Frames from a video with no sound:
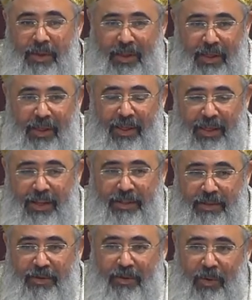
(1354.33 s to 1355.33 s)
let's
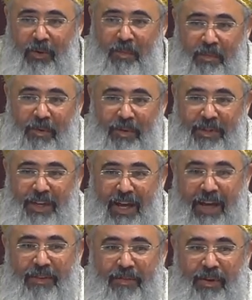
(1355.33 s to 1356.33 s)
hope to
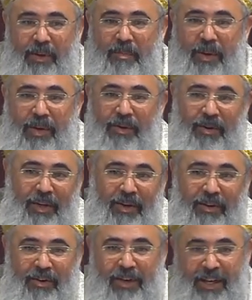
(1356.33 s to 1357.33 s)
have a better year
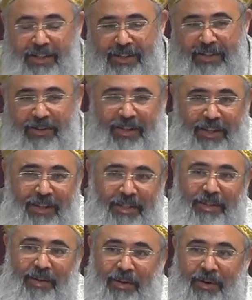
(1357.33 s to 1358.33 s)
next year than this
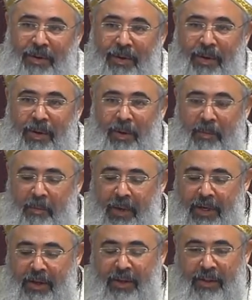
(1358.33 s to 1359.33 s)
year, but
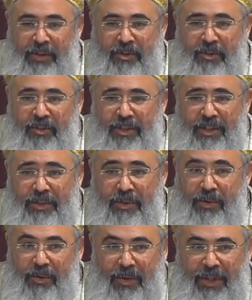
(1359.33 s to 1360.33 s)
the church says, no,
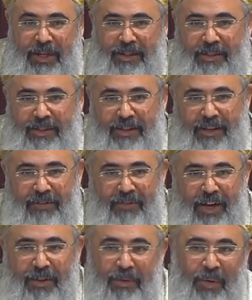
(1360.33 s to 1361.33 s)
no, let's
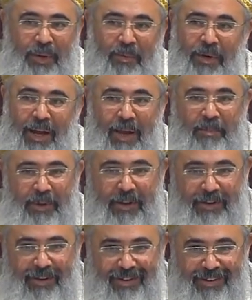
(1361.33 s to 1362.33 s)
evaluate what happened
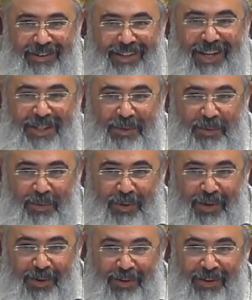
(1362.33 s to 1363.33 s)
last
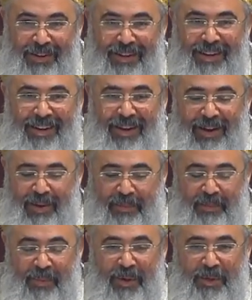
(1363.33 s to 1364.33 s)
year, um,
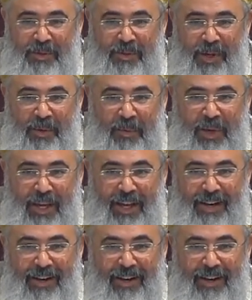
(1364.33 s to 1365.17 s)
so that we can